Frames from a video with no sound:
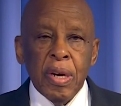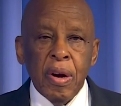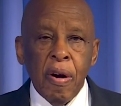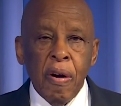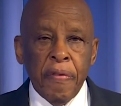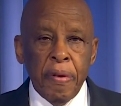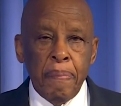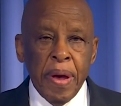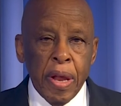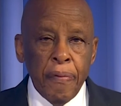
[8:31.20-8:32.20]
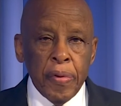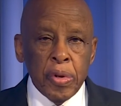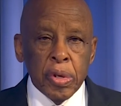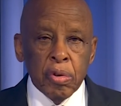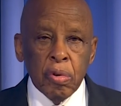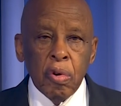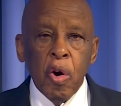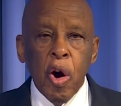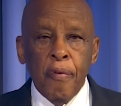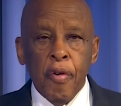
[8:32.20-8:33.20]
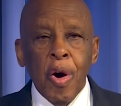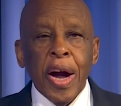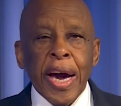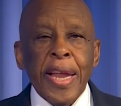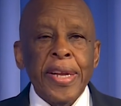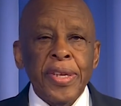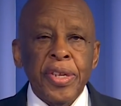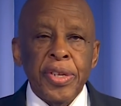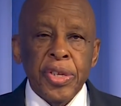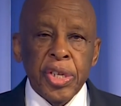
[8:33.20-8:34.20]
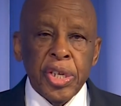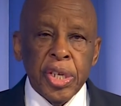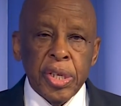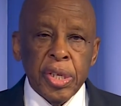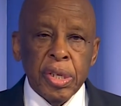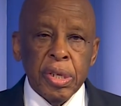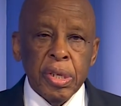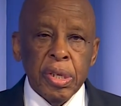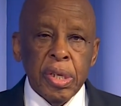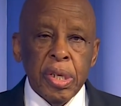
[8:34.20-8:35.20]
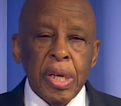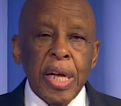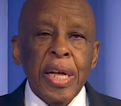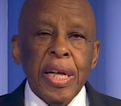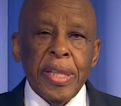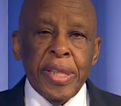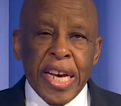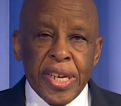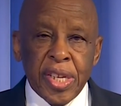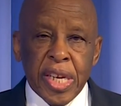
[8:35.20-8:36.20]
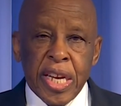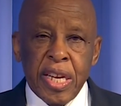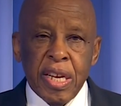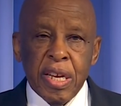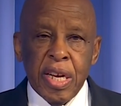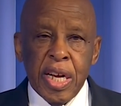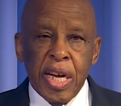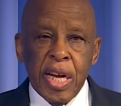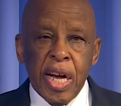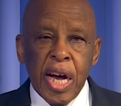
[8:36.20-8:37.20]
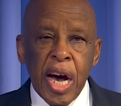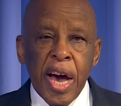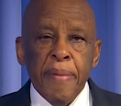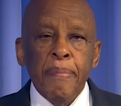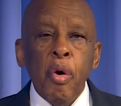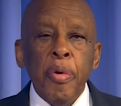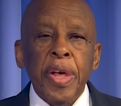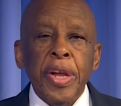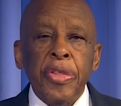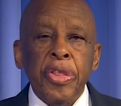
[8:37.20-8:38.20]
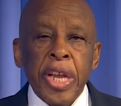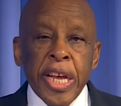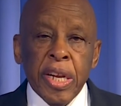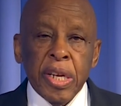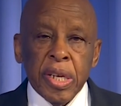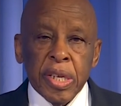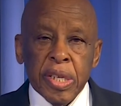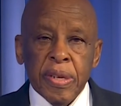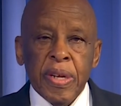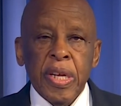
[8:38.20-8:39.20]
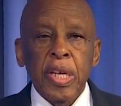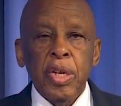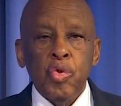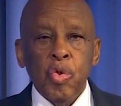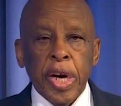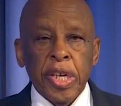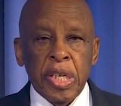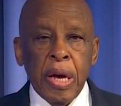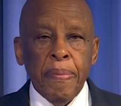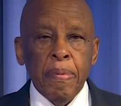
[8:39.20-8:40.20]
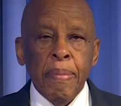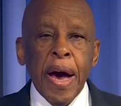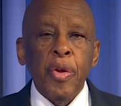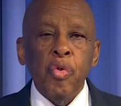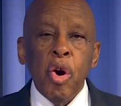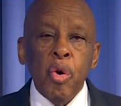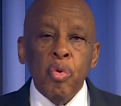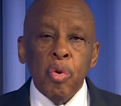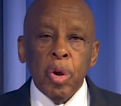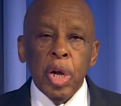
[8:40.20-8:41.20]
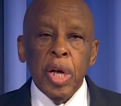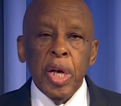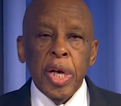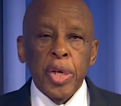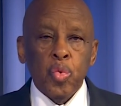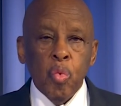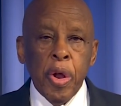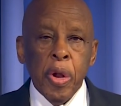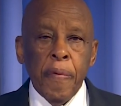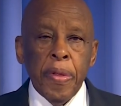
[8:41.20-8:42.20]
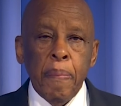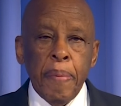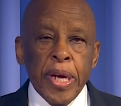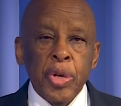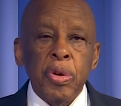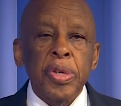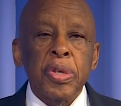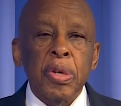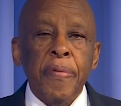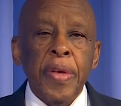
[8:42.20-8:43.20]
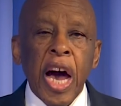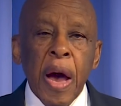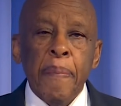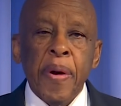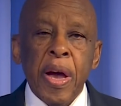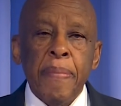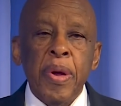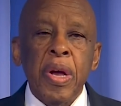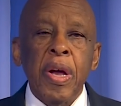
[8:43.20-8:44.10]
of the benefits of our current decisions. That said, I am more than thrilled to accept my role as one of the patrons of the upcoming